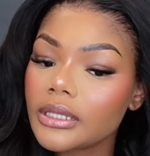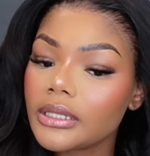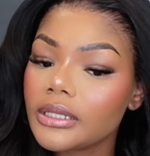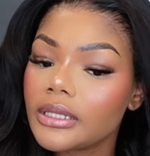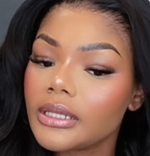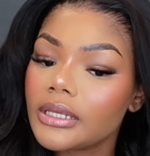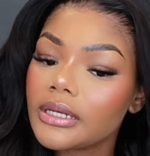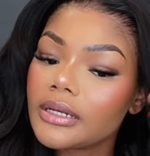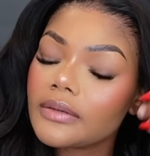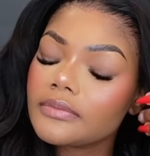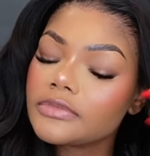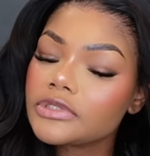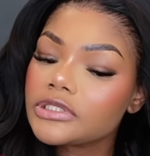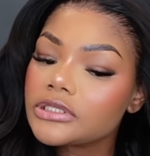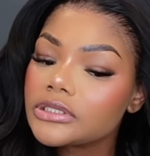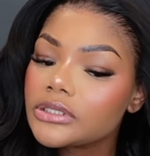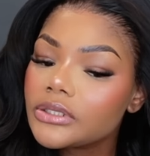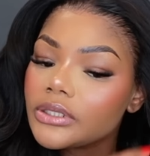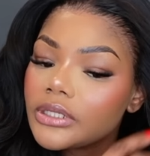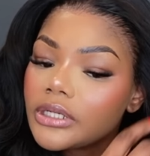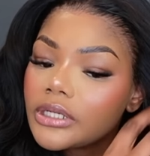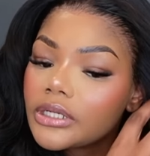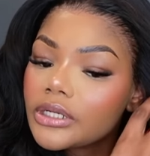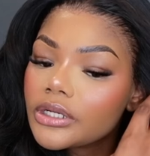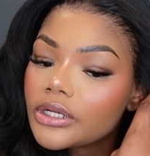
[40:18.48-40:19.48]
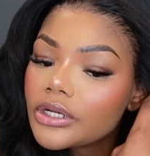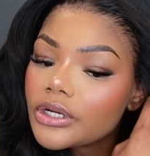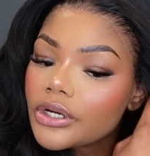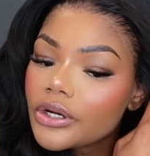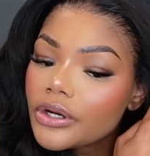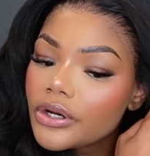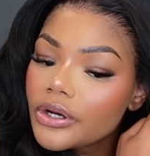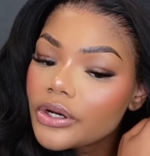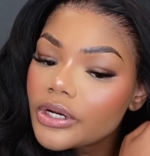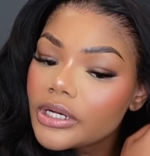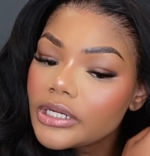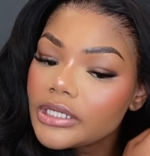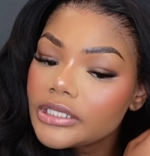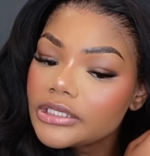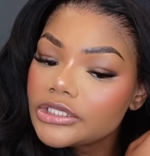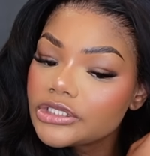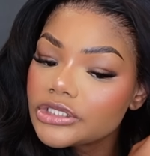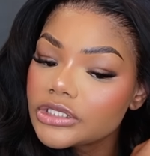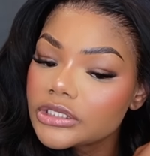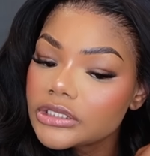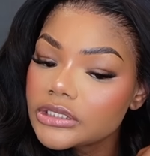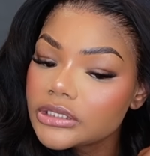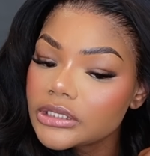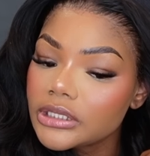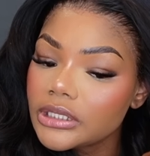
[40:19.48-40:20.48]
then I'm just gonna curl it
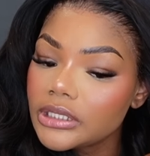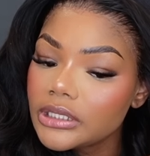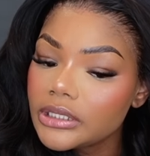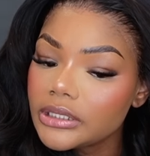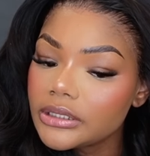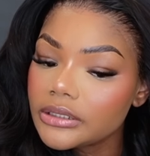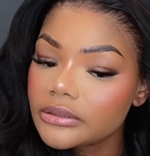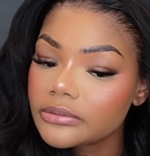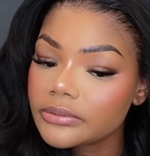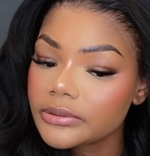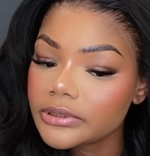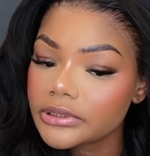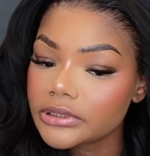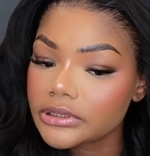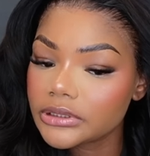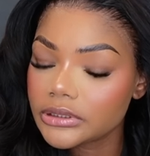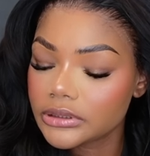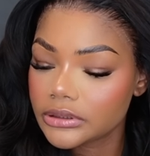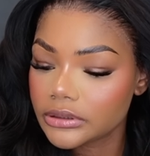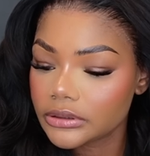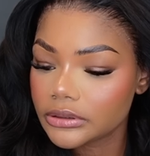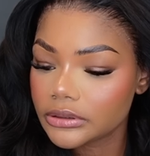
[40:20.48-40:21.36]
just a little bit.